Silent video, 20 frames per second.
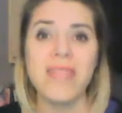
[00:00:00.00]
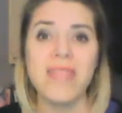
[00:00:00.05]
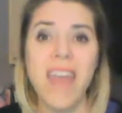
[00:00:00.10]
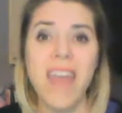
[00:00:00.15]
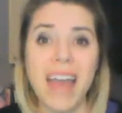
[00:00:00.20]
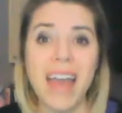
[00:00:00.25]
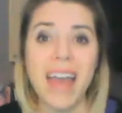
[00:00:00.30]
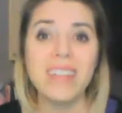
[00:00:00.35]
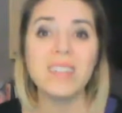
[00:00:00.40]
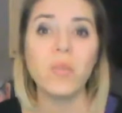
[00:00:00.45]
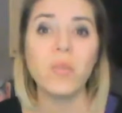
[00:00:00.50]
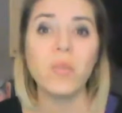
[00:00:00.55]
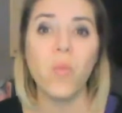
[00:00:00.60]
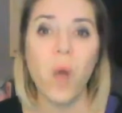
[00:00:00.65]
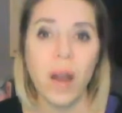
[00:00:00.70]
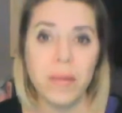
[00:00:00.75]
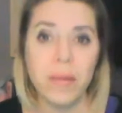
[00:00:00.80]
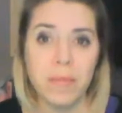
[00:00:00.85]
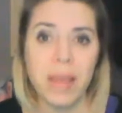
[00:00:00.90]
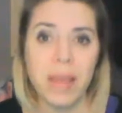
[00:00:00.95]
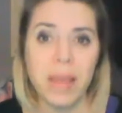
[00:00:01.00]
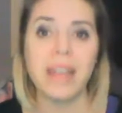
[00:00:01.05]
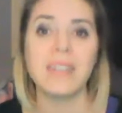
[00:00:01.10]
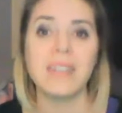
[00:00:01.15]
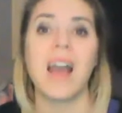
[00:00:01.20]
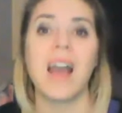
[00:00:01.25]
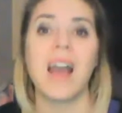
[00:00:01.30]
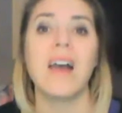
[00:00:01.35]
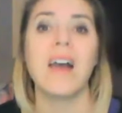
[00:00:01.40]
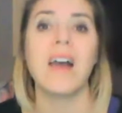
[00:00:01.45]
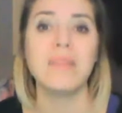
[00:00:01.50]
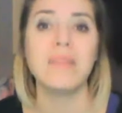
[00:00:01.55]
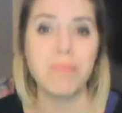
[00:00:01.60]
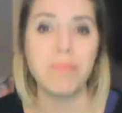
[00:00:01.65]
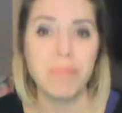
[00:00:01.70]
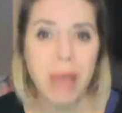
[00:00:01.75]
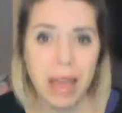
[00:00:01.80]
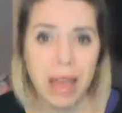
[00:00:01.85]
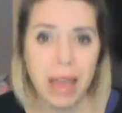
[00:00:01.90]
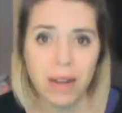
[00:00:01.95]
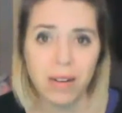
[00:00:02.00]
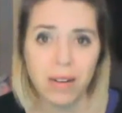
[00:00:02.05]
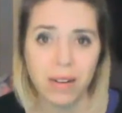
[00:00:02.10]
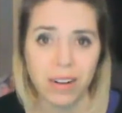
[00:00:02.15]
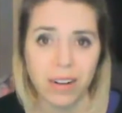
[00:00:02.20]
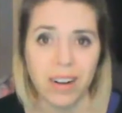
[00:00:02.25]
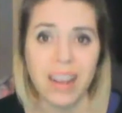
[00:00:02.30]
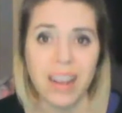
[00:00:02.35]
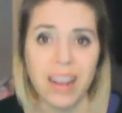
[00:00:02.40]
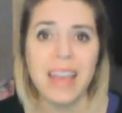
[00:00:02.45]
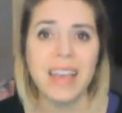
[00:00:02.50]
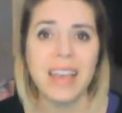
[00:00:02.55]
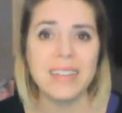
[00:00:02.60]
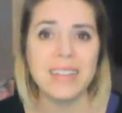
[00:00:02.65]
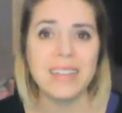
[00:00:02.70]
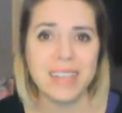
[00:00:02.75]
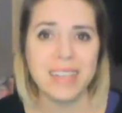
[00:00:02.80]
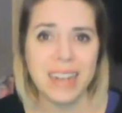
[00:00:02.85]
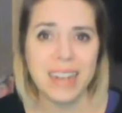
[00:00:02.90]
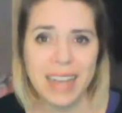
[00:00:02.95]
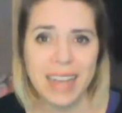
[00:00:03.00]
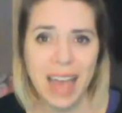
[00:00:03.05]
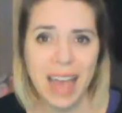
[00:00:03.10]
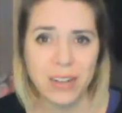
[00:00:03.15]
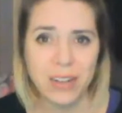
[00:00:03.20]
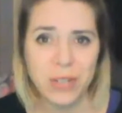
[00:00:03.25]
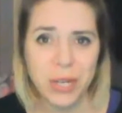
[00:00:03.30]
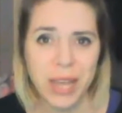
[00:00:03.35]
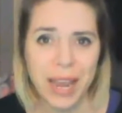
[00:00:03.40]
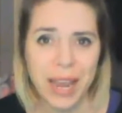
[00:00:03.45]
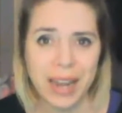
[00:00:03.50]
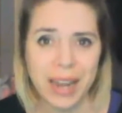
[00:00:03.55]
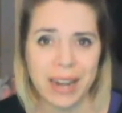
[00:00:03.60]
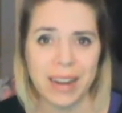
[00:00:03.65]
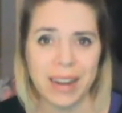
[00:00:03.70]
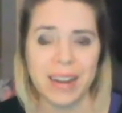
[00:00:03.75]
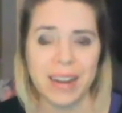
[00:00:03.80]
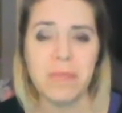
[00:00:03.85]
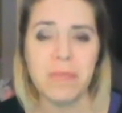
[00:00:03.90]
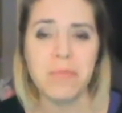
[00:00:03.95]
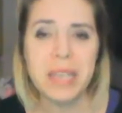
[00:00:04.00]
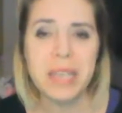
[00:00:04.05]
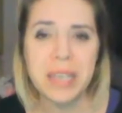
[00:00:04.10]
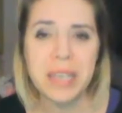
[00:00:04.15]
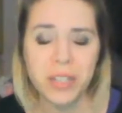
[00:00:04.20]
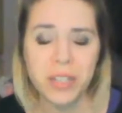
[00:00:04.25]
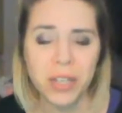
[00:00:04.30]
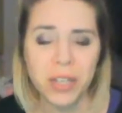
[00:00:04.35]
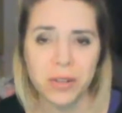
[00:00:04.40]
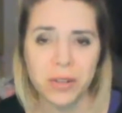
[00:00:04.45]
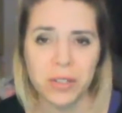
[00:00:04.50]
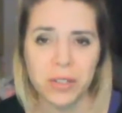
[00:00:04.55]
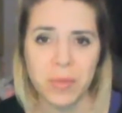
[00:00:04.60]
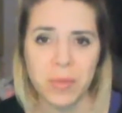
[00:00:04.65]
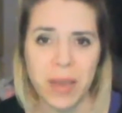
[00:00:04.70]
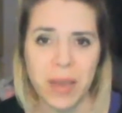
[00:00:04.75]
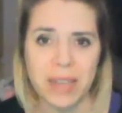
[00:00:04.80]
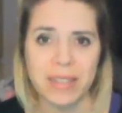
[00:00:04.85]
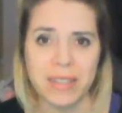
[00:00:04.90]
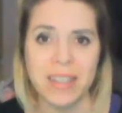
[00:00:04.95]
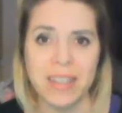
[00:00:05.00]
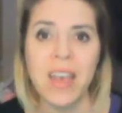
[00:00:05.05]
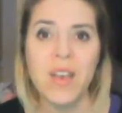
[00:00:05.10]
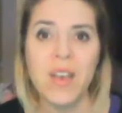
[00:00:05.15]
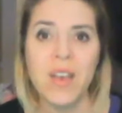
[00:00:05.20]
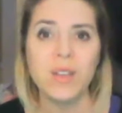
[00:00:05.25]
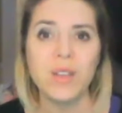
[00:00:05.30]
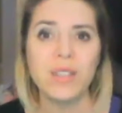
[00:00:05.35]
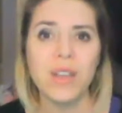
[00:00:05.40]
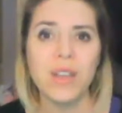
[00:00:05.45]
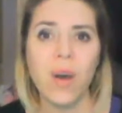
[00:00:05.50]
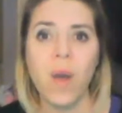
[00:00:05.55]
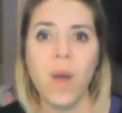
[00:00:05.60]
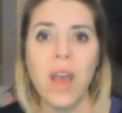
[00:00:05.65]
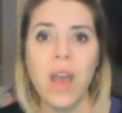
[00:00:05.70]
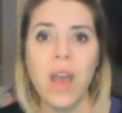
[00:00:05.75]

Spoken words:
That's what makes us better, is getting educated and being in each other's space. So